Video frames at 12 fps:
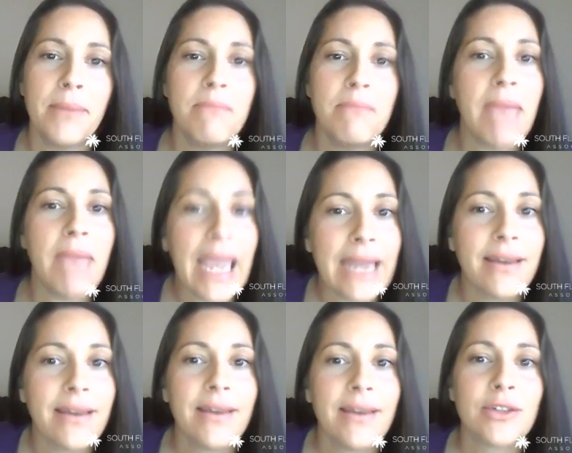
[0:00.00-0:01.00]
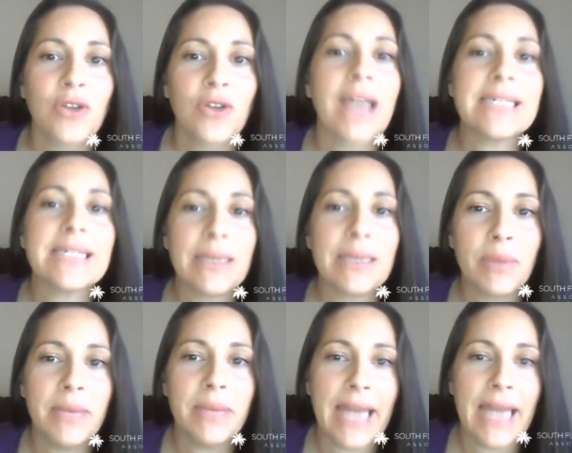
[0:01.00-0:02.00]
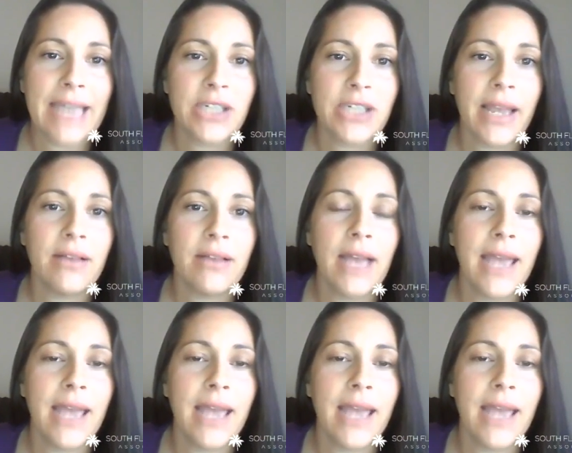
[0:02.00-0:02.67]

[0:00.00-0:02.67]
made trying to implement Agile?